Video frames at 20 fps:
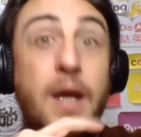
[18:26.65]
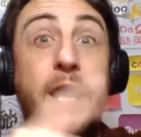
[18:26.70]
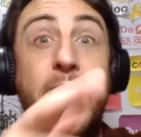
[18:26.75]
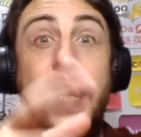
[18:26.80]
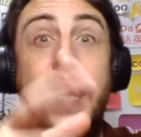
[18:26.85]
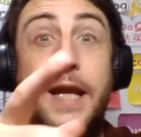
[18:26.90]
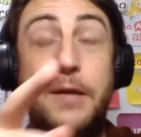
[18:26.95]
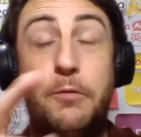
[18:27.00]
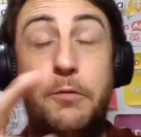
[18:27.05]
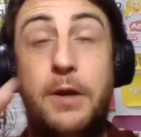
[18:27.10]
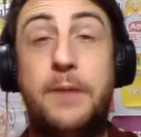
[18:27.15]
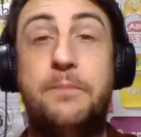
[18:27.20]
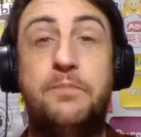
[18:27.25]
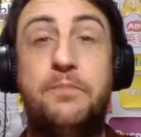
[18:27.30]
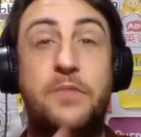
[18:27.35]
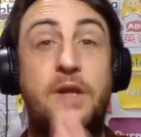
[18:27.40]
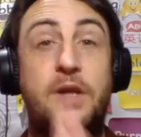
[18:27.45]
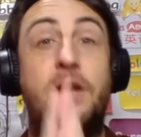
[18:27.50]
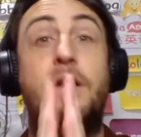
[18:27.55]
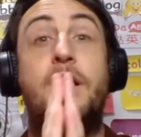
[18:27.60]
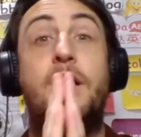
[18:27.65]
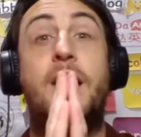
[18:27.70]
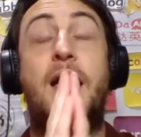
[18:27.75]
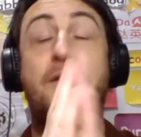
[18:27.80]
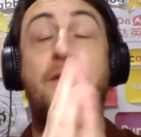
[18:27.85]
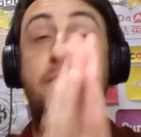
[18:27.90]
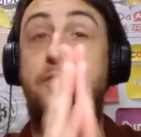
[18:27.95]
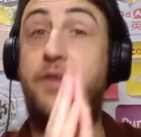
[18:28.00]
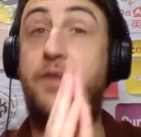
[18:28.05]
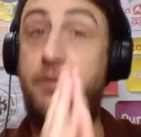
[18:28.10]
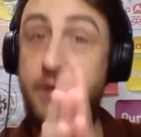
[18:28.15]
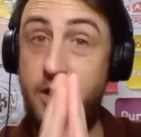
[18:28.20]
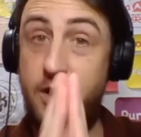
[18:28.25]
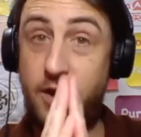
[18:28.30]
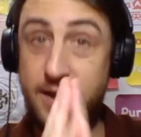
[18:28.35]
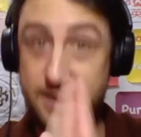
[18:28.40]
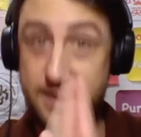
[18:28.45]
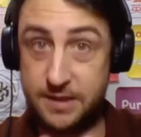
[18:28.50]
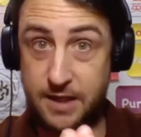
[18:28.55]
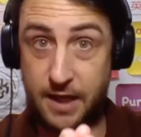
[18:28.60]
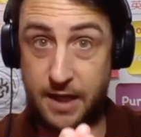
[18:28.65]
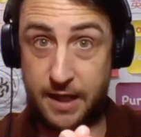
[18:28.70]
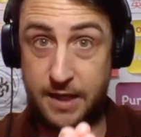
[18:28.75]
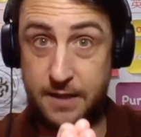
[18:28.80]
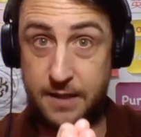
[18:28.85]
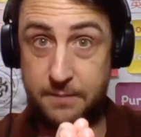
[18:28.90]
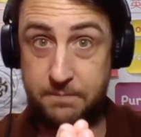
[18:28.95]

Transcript: Anyway, have a very nice day.